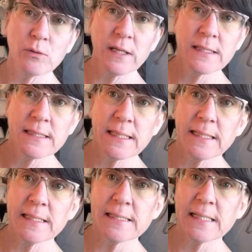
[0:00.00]
this, and
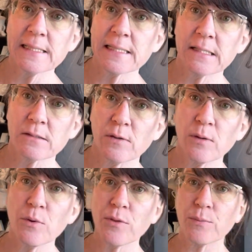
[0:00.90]
it is a stencil. There
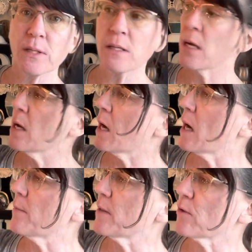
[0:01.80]
were 3.
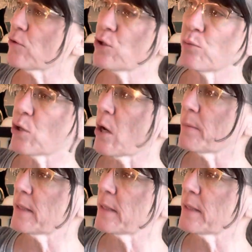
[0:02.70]
The other 2 were not my